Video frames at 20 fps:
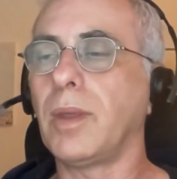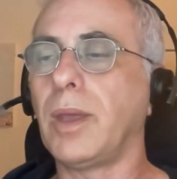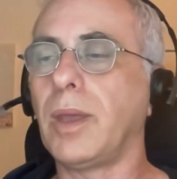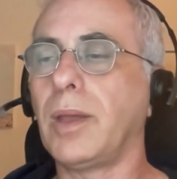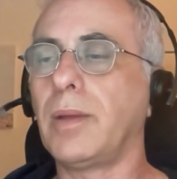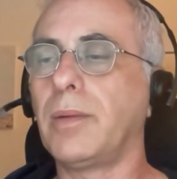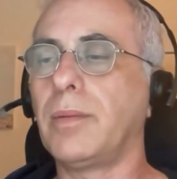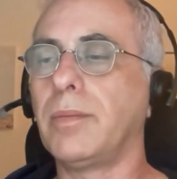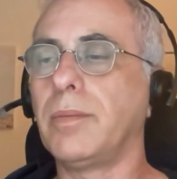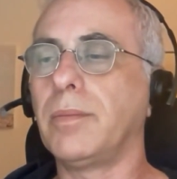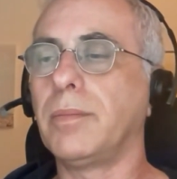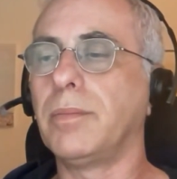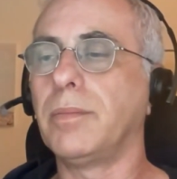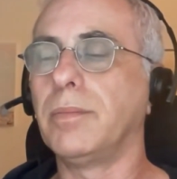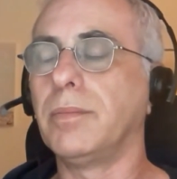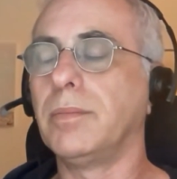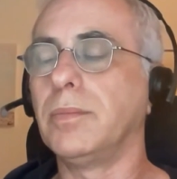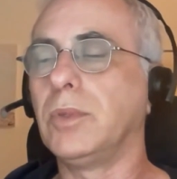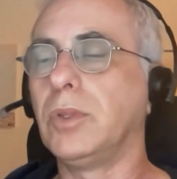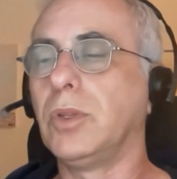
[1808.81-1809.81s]
and
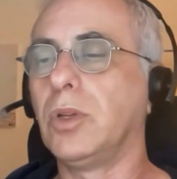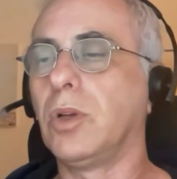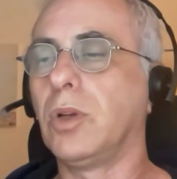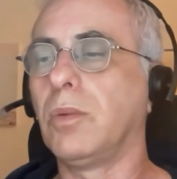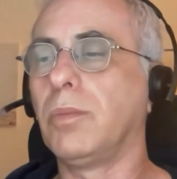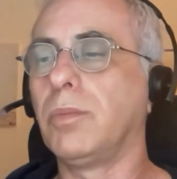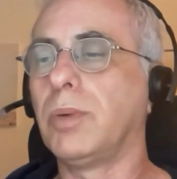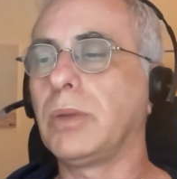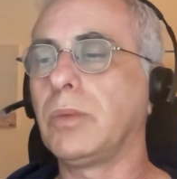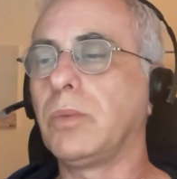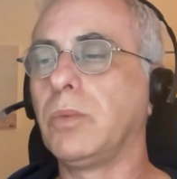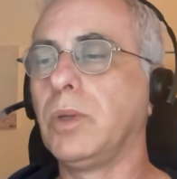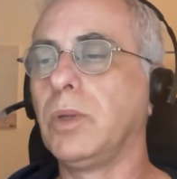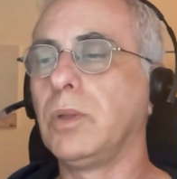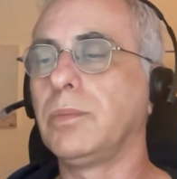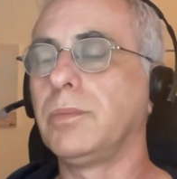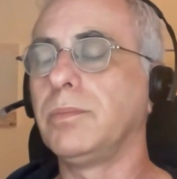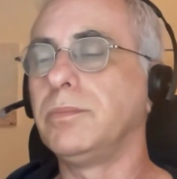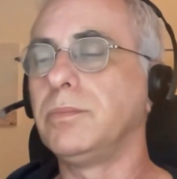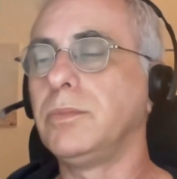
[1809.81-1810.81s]
but
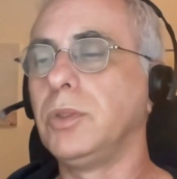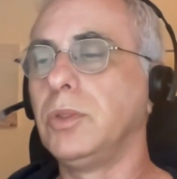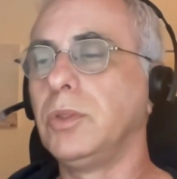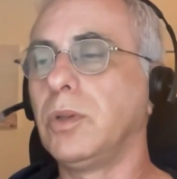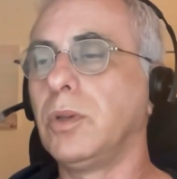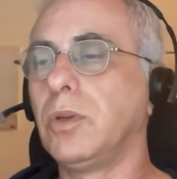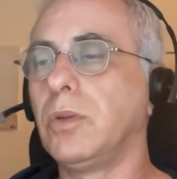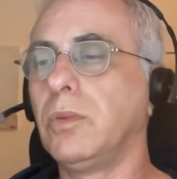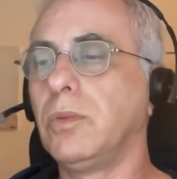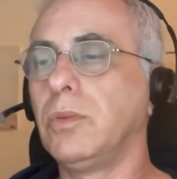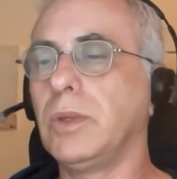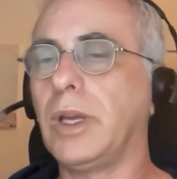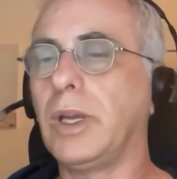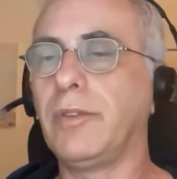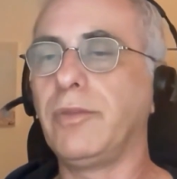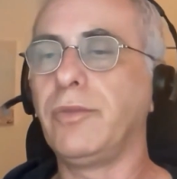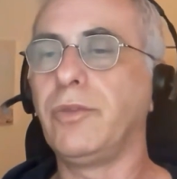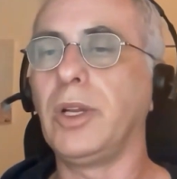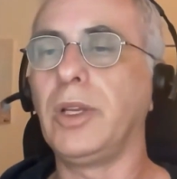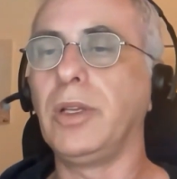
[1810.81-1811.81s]
we'll
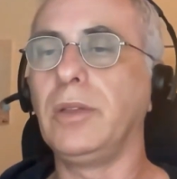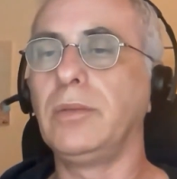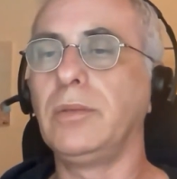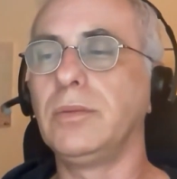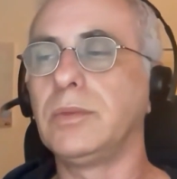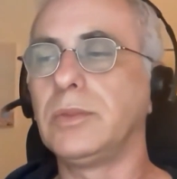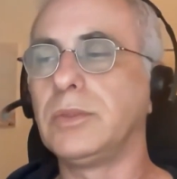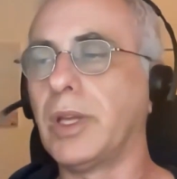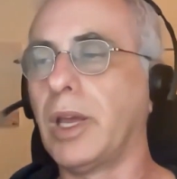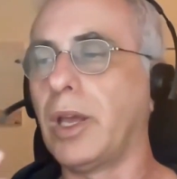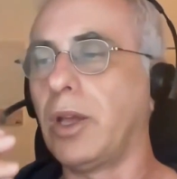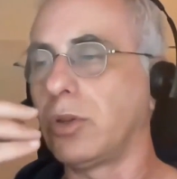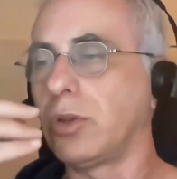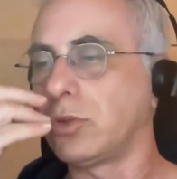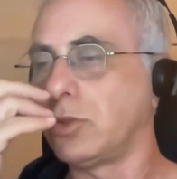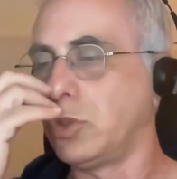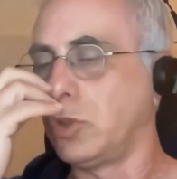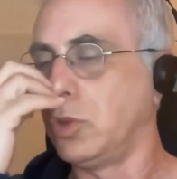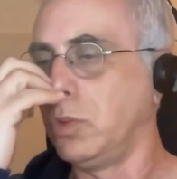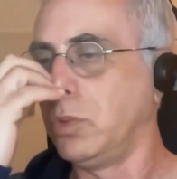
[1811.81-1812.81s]
every day or
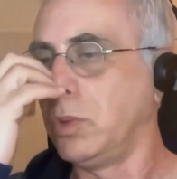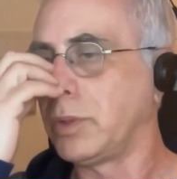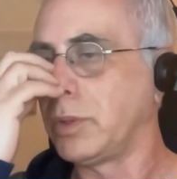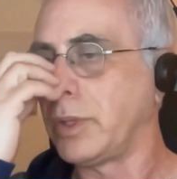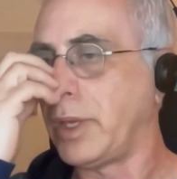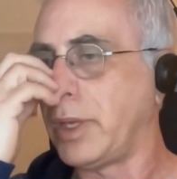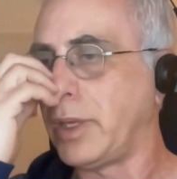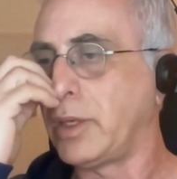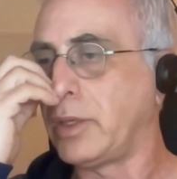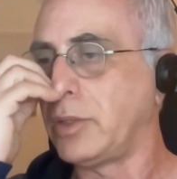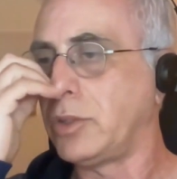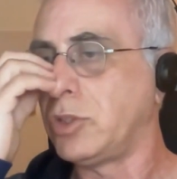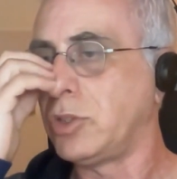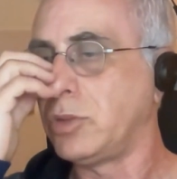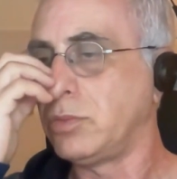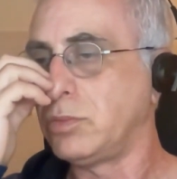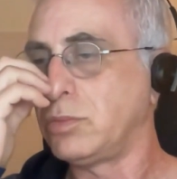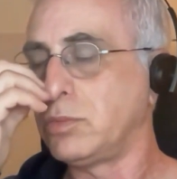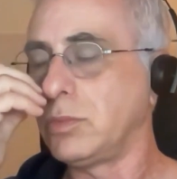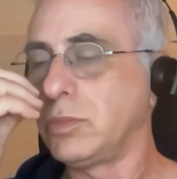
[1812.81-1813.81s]
two we'll take a
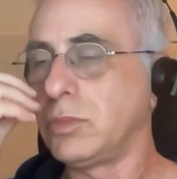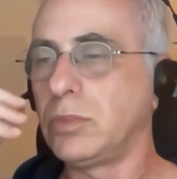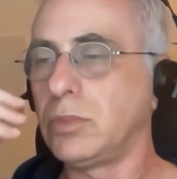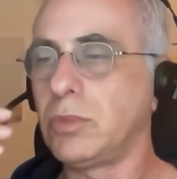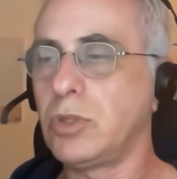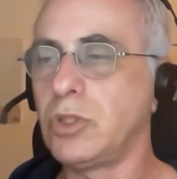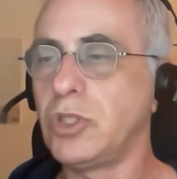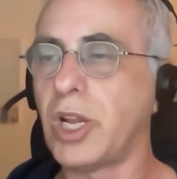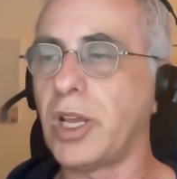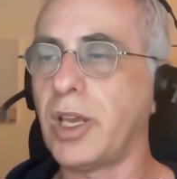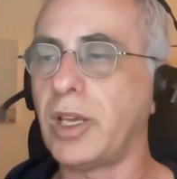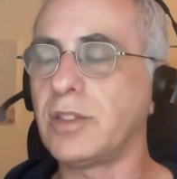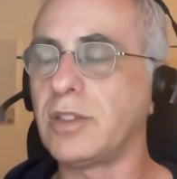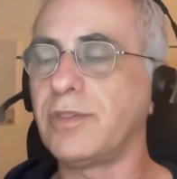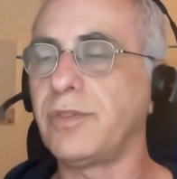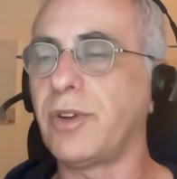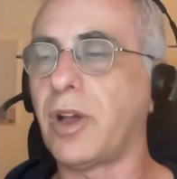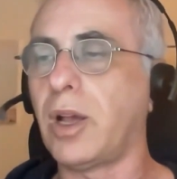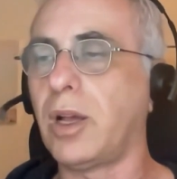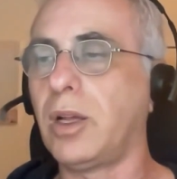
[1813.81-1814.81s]
JS
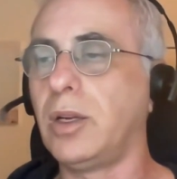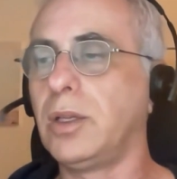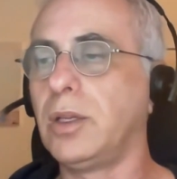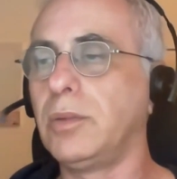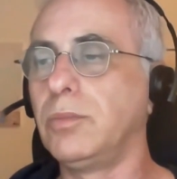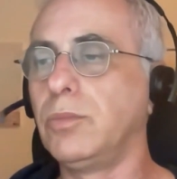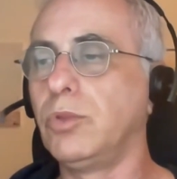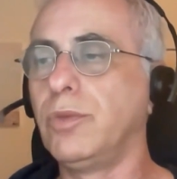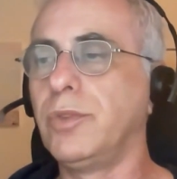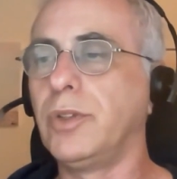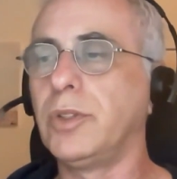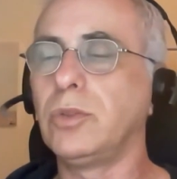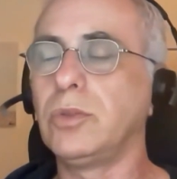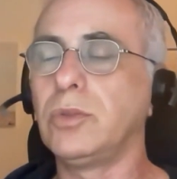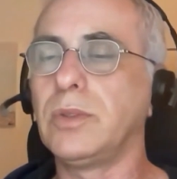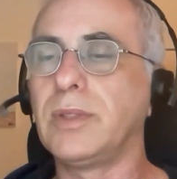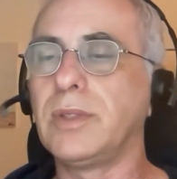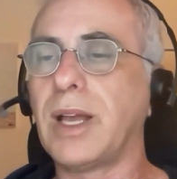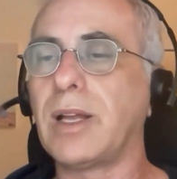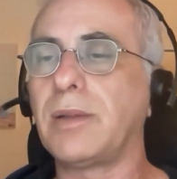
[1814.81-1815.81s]
file and move
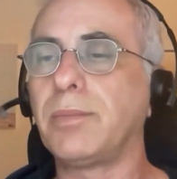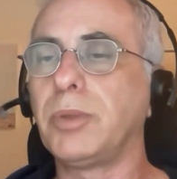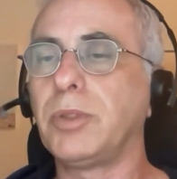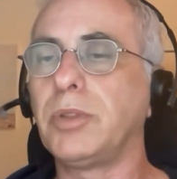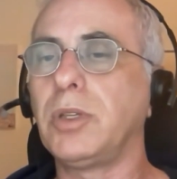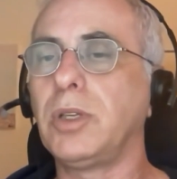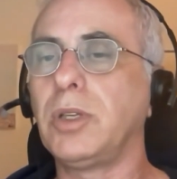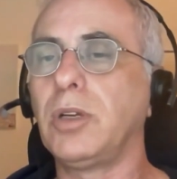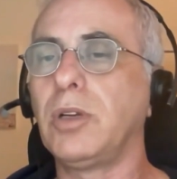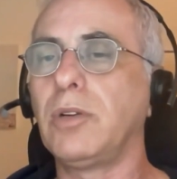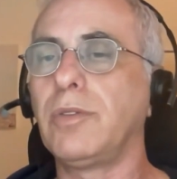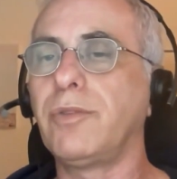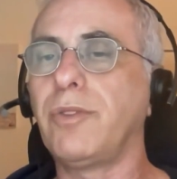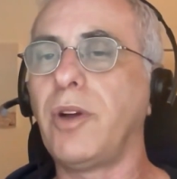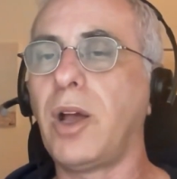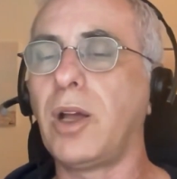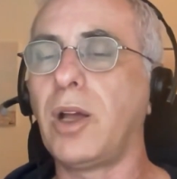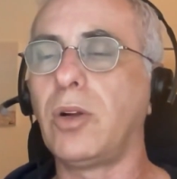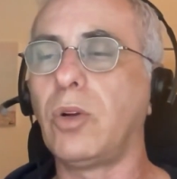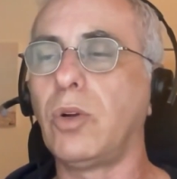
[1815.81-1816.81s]
that particular
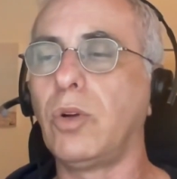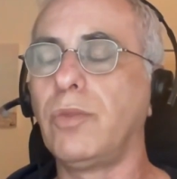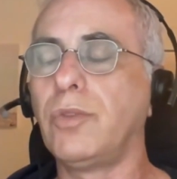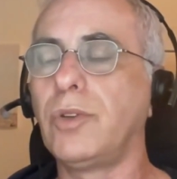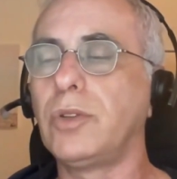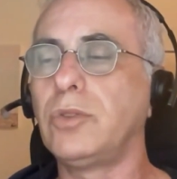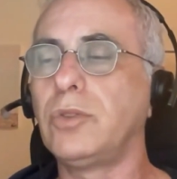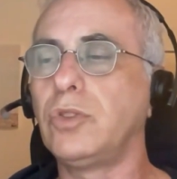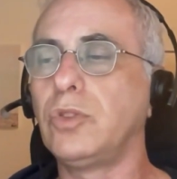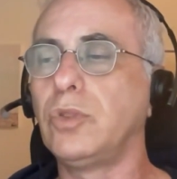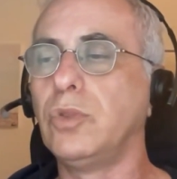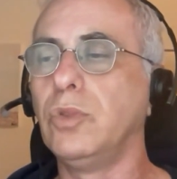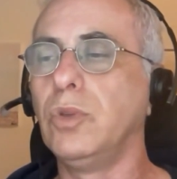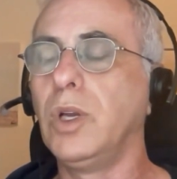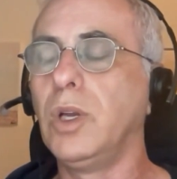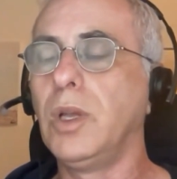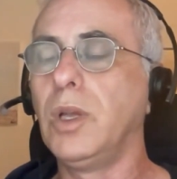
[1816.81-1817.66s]
file over to